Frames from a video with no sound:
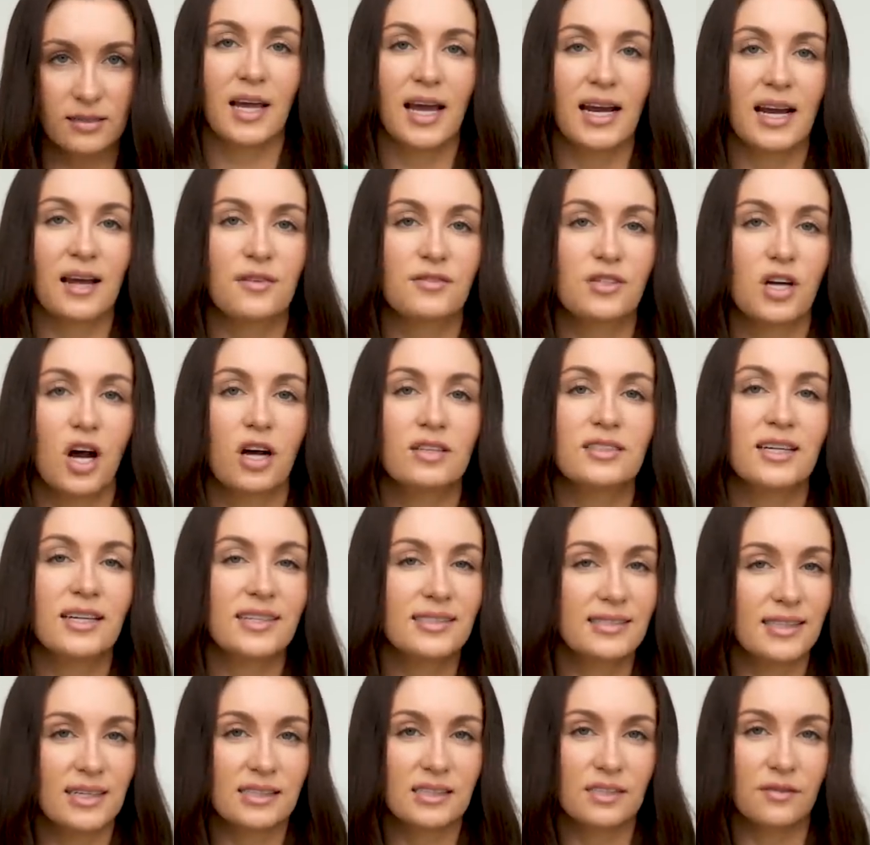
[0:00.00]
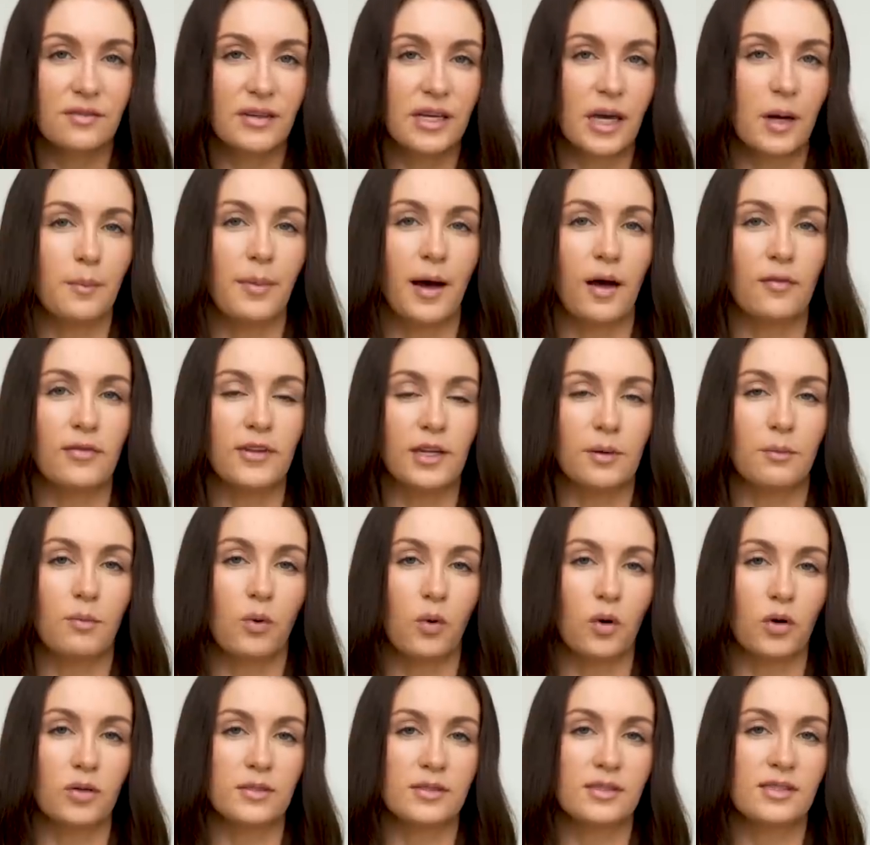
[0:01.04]
And I've talked extensively about the
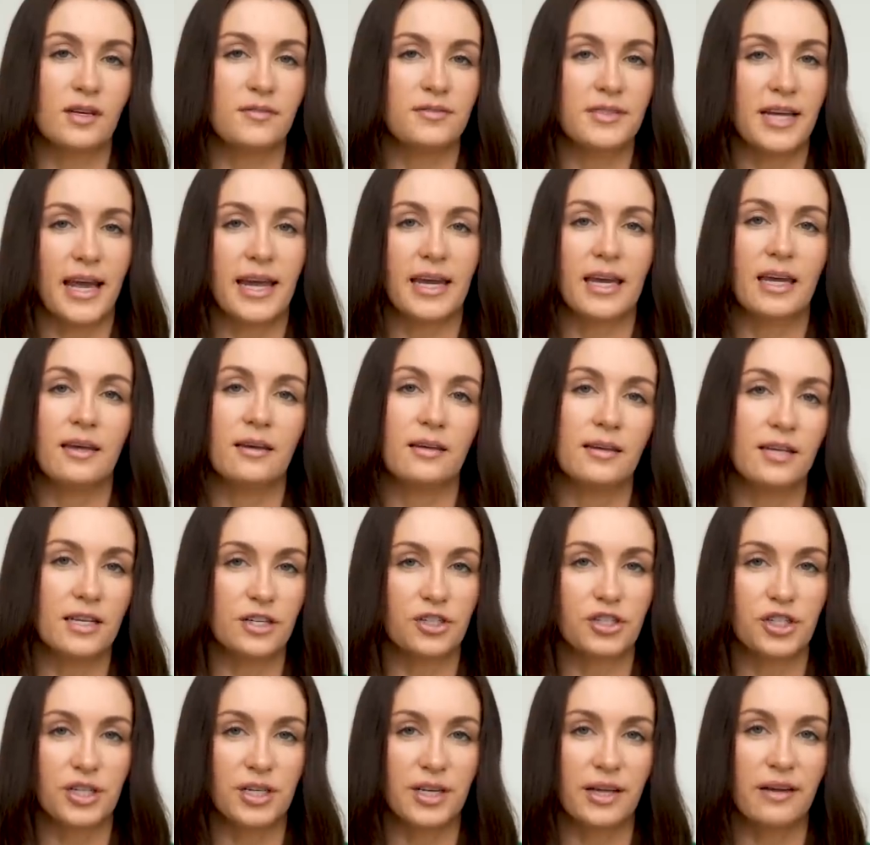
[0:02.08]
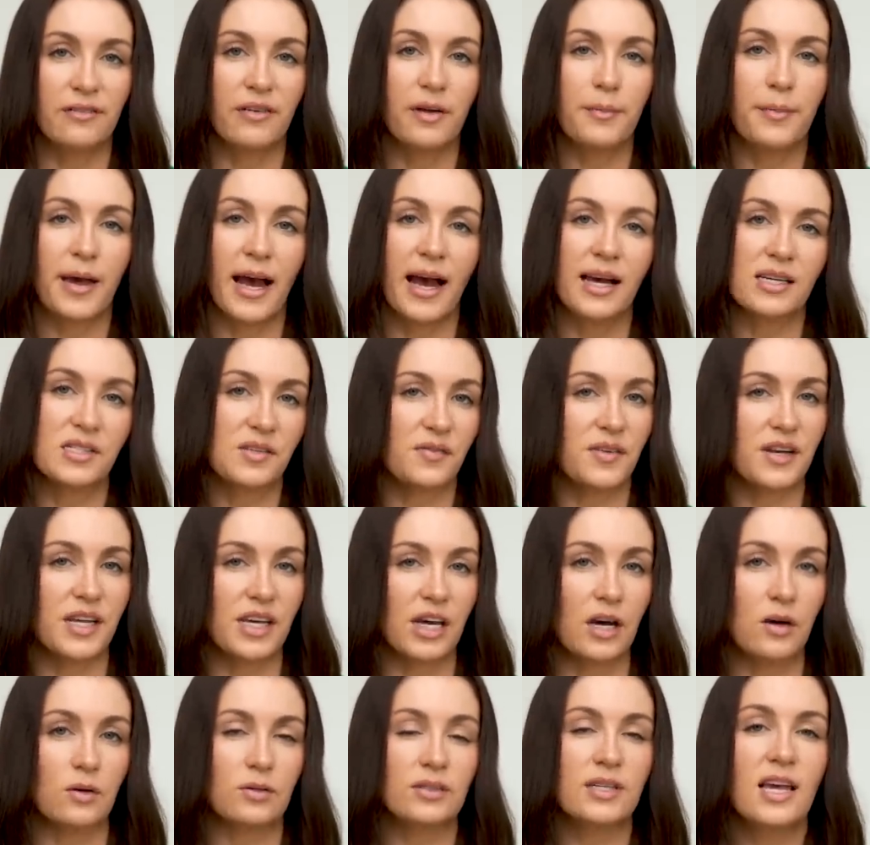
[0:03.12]
importance of taking initiative in past
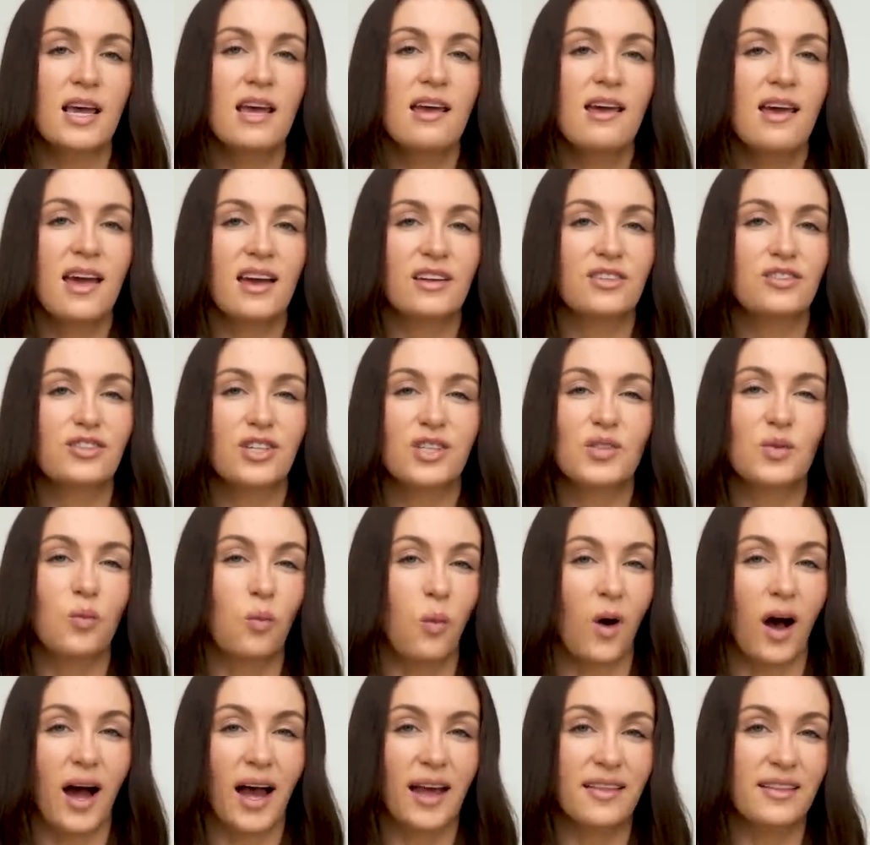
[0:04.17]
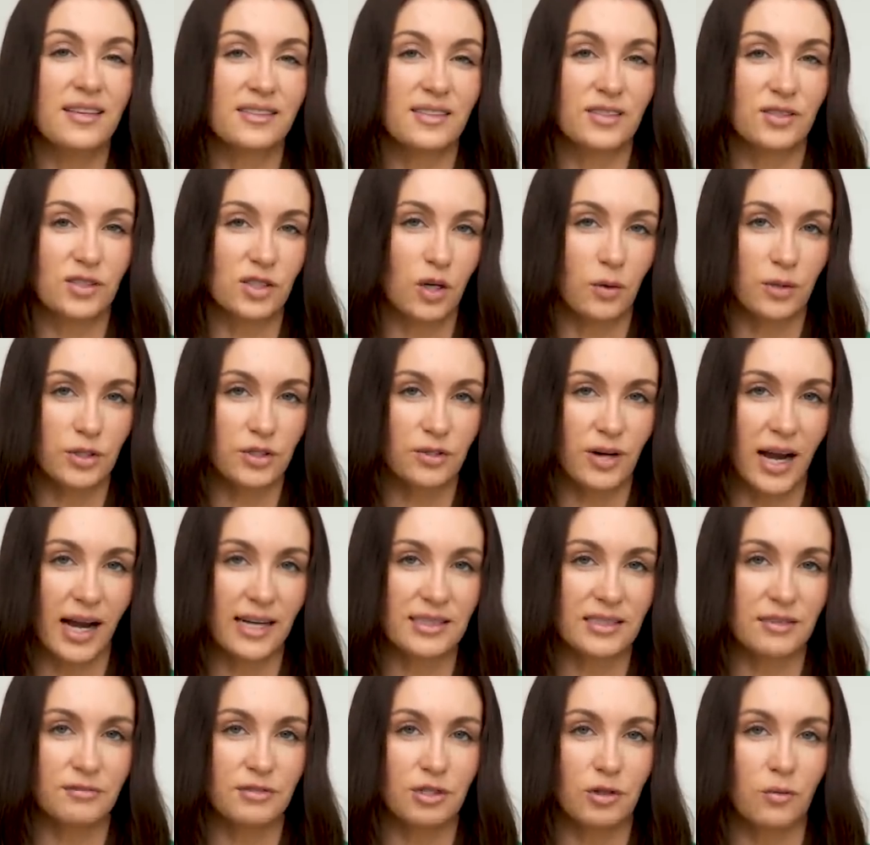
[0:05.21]
videos and just why this is so
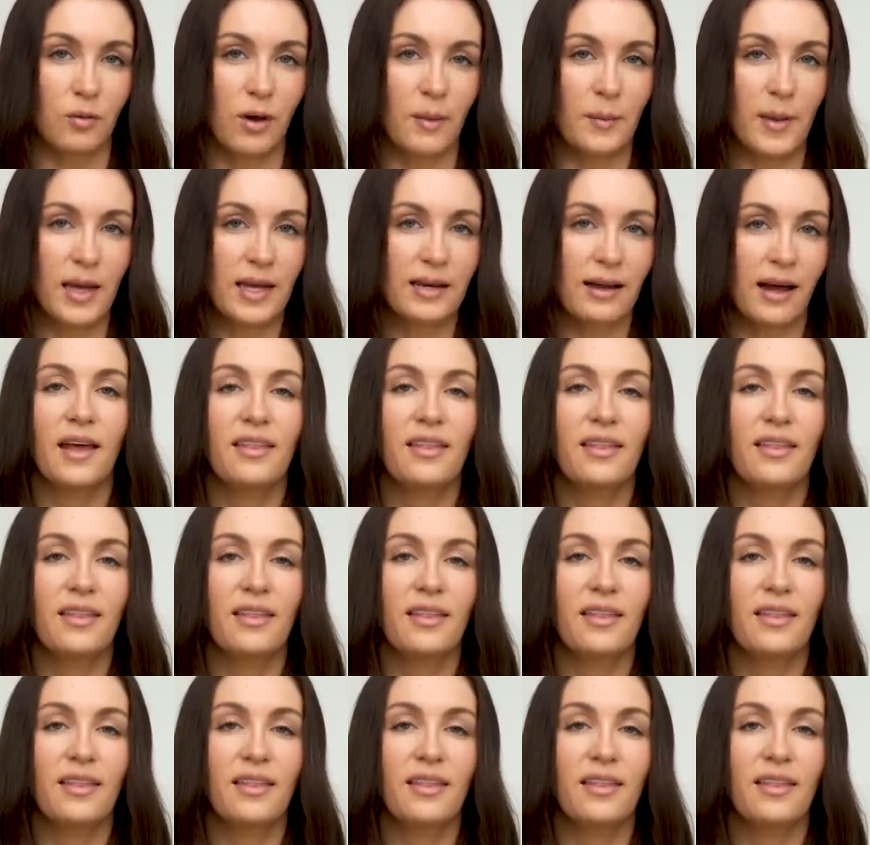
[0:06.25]
attractive to women.